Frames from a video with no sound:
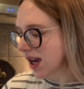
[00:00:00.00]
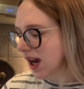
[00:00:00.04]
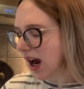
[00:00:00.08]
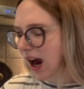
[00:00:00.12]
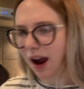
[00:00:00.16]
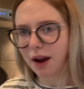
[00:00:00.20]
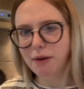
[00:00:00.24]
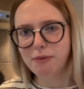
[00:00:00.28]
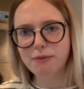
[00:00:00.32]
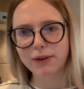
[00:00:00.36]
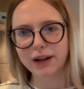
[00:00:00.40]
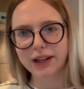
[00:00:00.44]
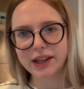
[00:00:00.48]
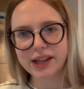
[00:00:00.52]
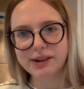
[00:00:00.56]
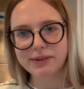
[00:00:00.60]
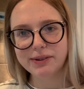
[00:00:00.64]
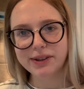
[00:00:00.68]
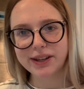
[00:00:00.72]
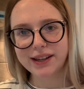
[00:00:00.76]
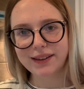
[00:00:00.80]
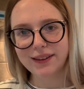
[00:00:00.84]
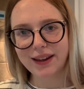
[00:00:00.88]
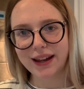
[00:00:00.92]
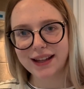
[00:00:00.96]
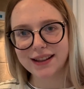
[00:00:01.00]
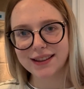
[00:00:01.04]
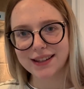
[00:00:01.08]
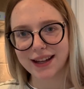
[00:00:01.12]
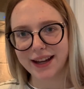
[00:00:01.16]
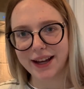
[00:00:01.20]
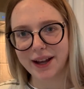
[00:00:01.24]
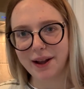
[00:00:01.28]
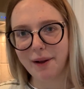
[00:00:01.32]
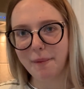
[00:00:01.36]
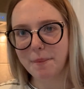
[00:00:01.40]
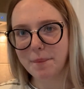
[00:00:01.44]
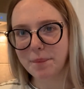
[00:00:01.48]
I really, really like
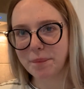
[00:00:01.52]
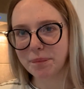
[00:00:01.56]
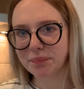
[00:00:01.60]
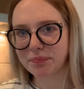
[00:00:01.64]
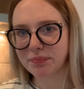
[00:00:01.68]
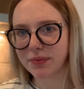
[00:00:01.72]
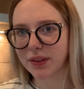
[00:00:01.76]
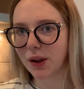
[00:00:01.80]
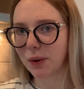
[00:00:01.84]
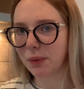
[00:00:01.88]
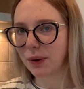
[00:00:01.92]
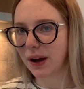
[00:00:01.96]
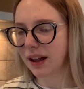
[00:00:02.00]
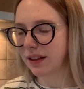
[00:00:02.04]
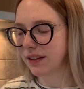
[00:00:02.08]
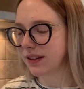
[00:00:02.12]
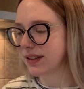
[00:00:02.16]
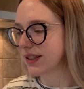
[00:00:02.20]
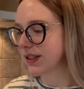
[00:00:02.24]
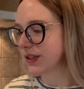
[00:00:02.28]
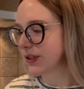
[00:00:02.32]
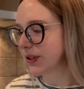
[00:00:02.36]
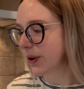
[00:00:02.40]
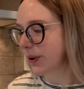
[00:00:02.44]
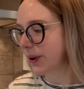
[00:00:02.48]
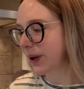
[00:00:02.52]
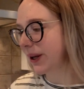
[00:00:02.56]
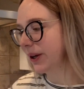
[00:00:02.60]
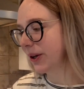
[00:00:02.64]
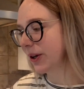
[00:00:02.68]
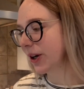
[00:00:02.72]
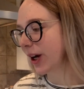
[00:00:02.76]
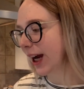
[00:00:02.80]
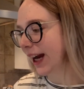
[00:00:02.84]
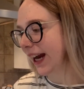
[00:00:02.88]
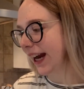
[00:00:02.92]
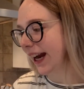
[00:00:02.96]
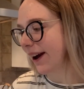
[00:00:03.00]
that. Wow, this is going
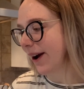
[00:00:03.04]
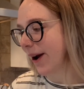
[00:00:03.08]
great.